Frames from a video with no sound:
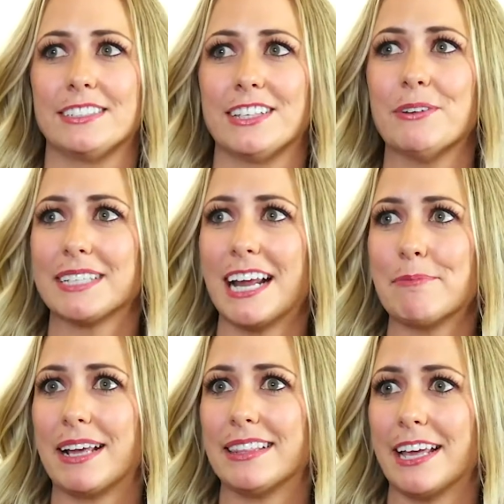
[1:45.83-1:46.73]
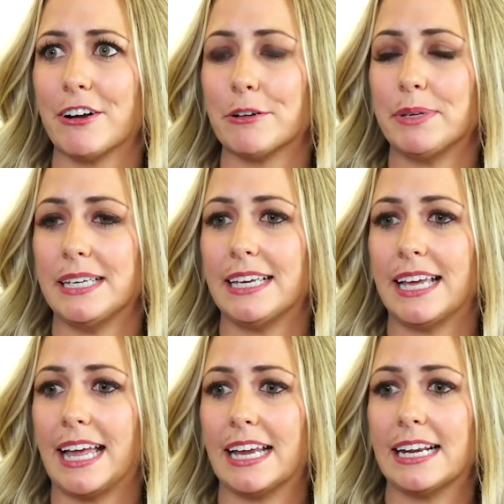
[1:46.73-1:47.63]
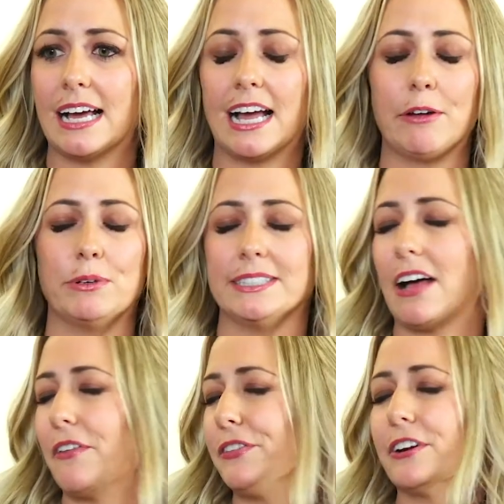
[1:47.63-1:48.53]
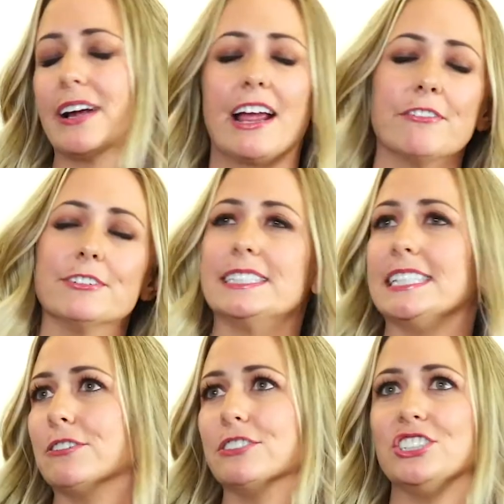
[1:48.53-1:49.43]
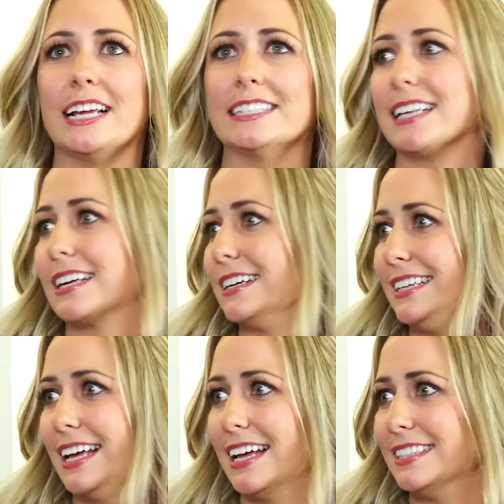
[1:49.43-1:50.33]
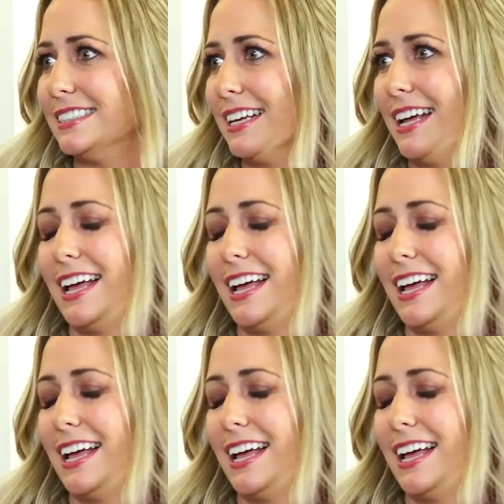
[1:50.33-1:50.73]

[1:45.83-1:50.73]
So that was kind of my therapy, and I was out there every single chance I could get.